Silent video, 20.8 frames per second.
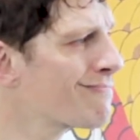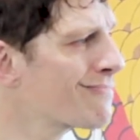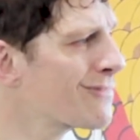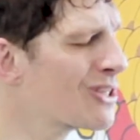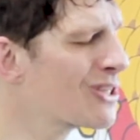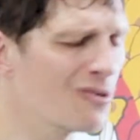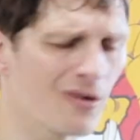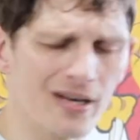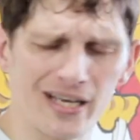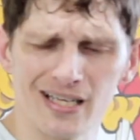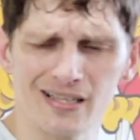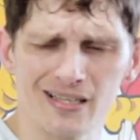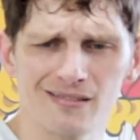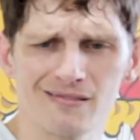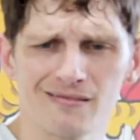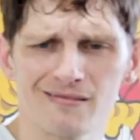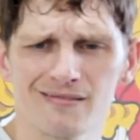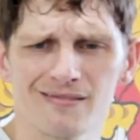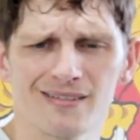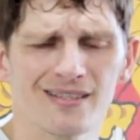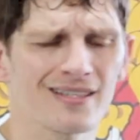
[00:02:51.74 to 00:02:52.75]
Do I?
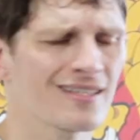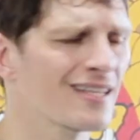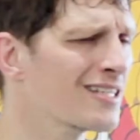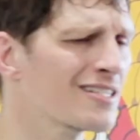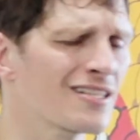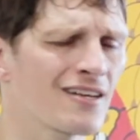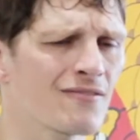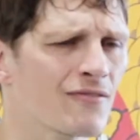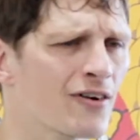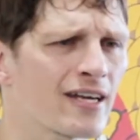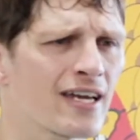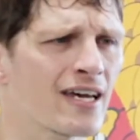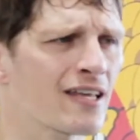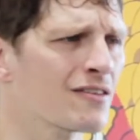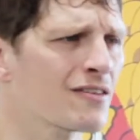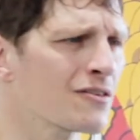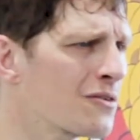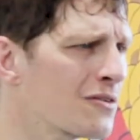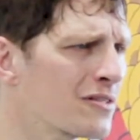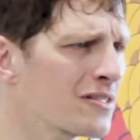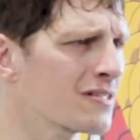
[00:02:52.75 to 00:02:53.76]
That's not very
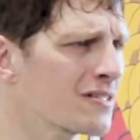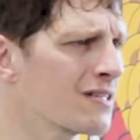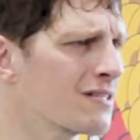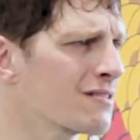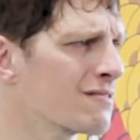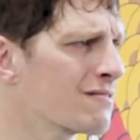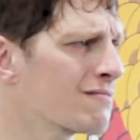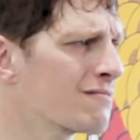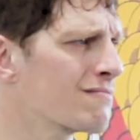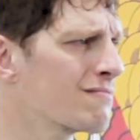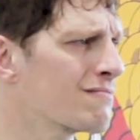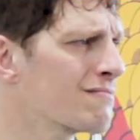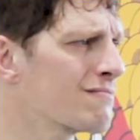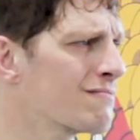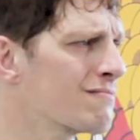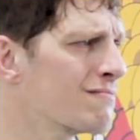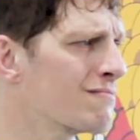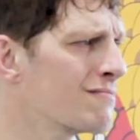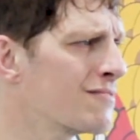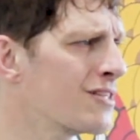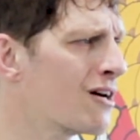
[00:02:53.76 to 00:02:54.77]
ethical, is it?
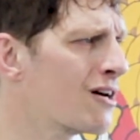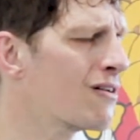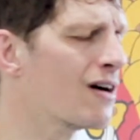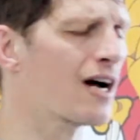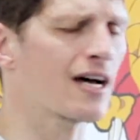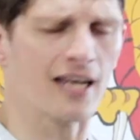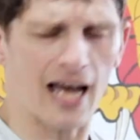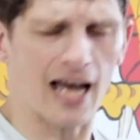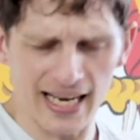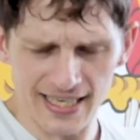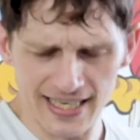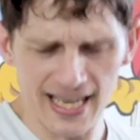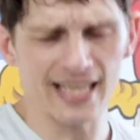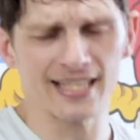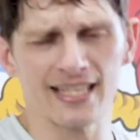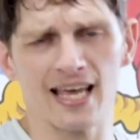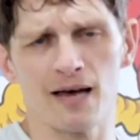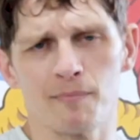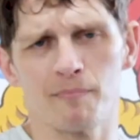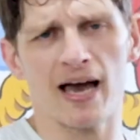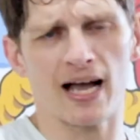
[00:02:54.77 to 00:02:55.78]
No. I take
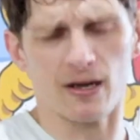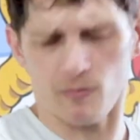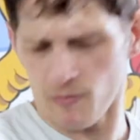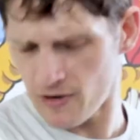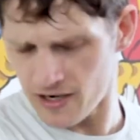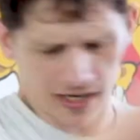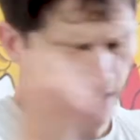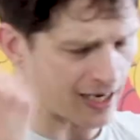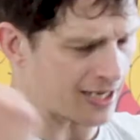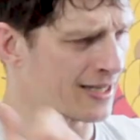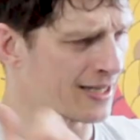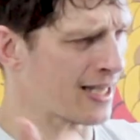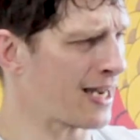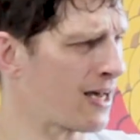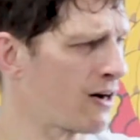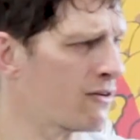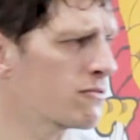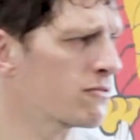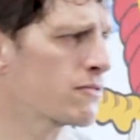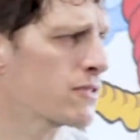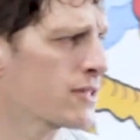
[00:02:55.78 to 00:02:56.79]
that back. We're going to cut that out,
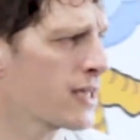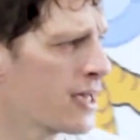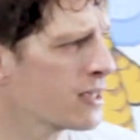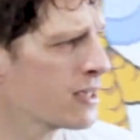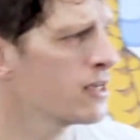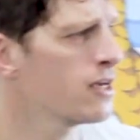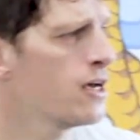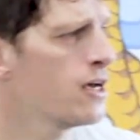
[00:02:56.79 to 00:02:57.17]
okay?